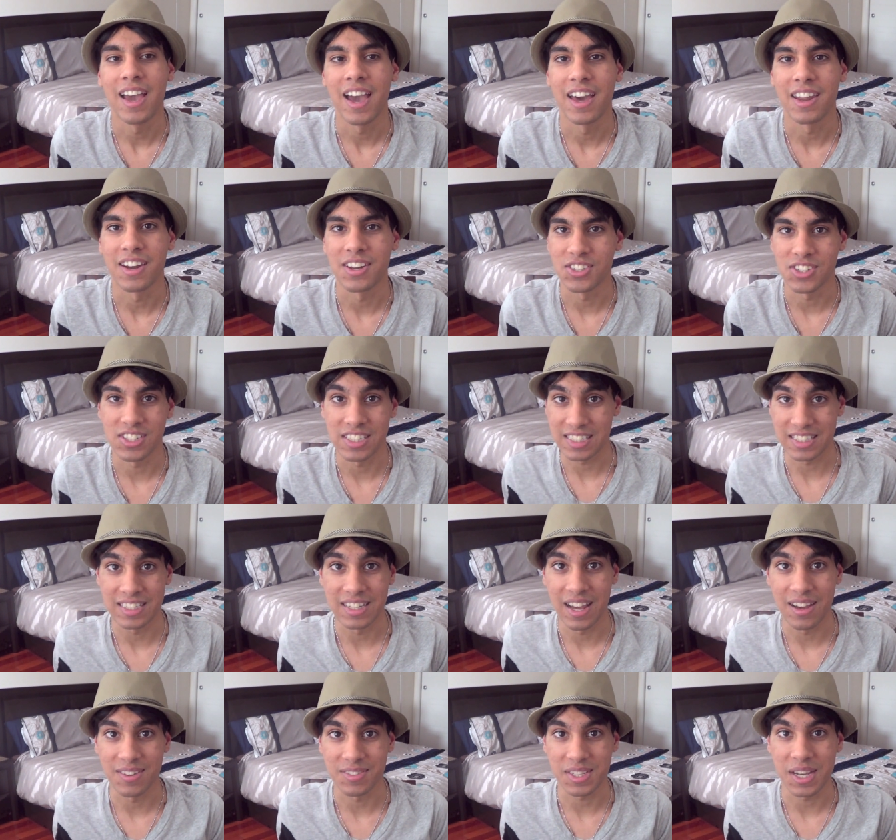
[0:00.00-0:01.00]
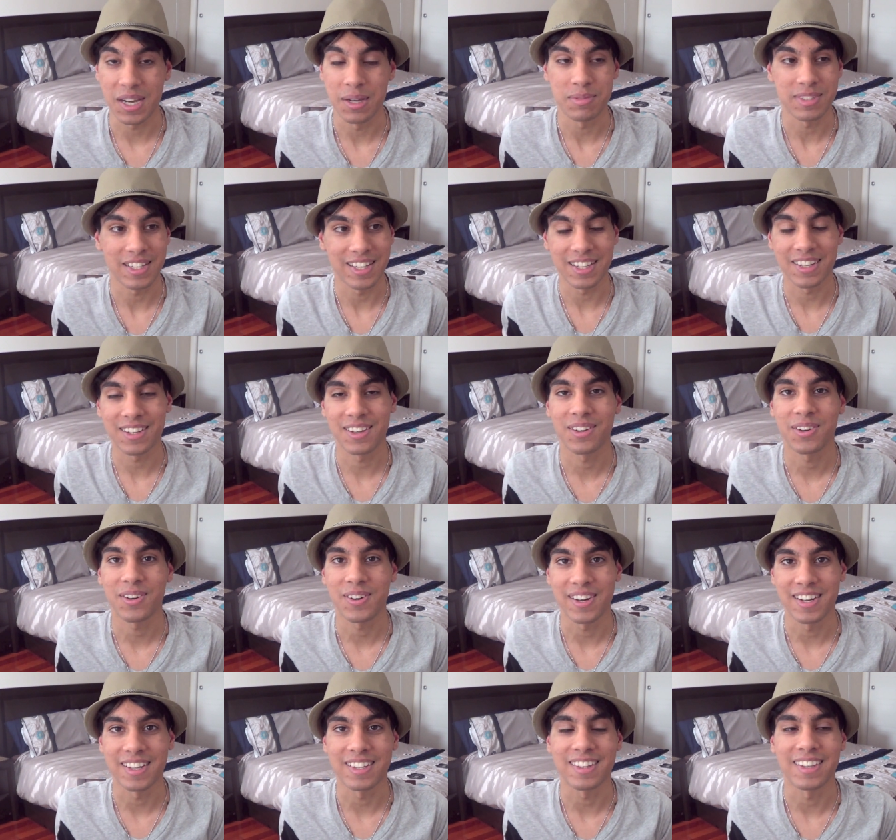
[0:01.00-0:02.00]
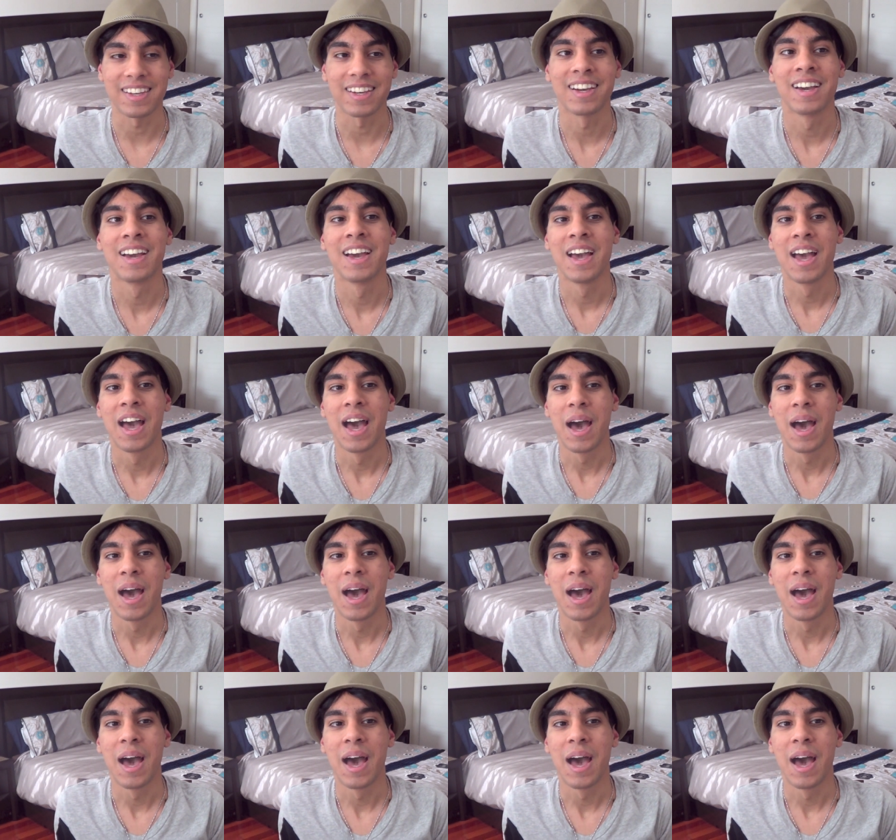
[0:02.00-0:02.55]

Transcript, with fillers: and I just didn't have time to edit it or anything.